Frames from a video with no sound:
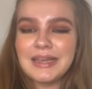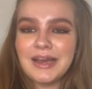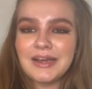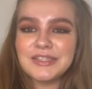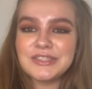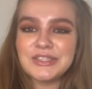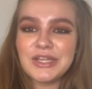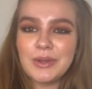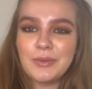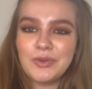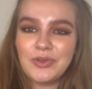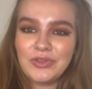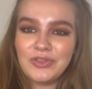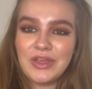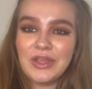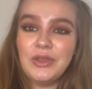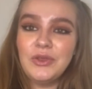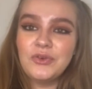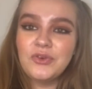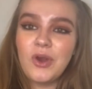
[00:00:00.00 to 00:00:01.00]
us know what you
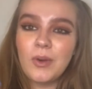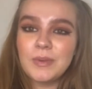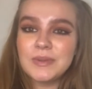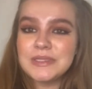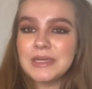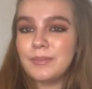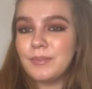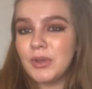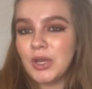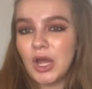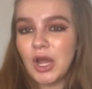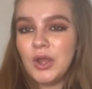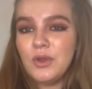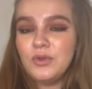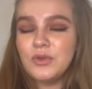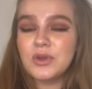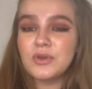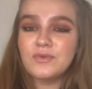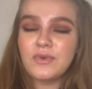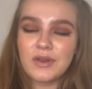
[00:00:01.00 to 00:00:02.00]
think. You can comment down below.
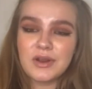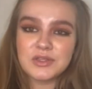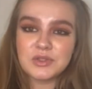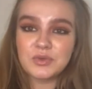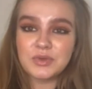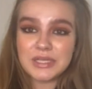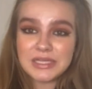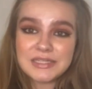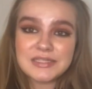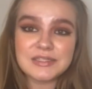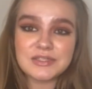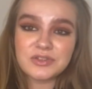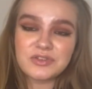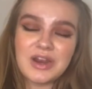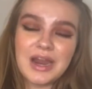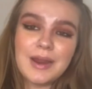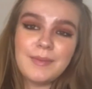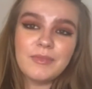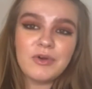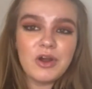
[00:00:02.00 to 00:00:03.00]
You can find us on
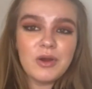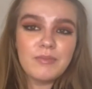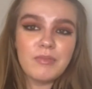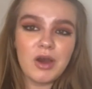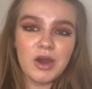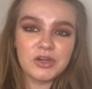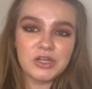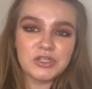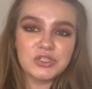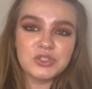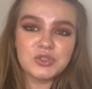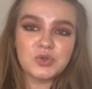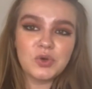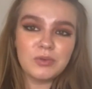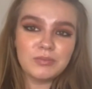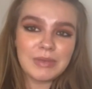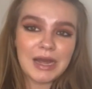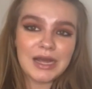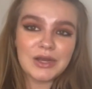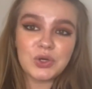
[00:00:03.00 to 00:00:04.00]
Instagram at Aman underscore
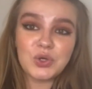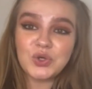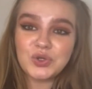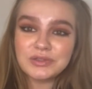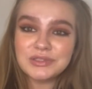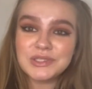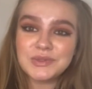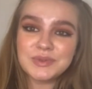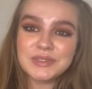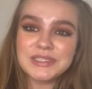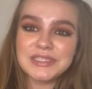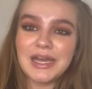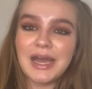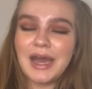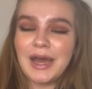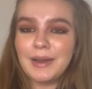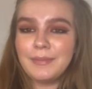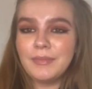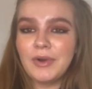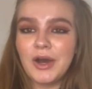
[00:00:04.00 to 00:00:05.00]
mag or on Twitter
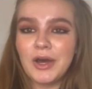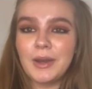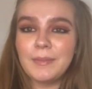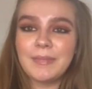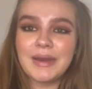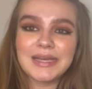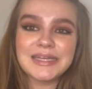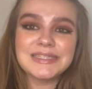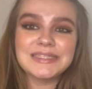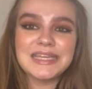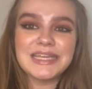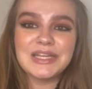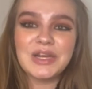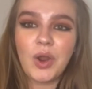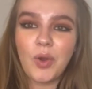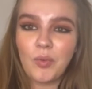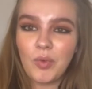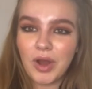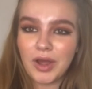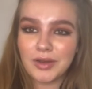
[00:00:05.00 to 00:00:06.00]
at Aman magazine
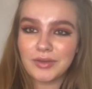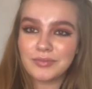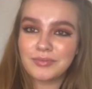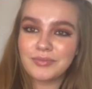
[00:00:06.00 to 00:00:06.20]
one.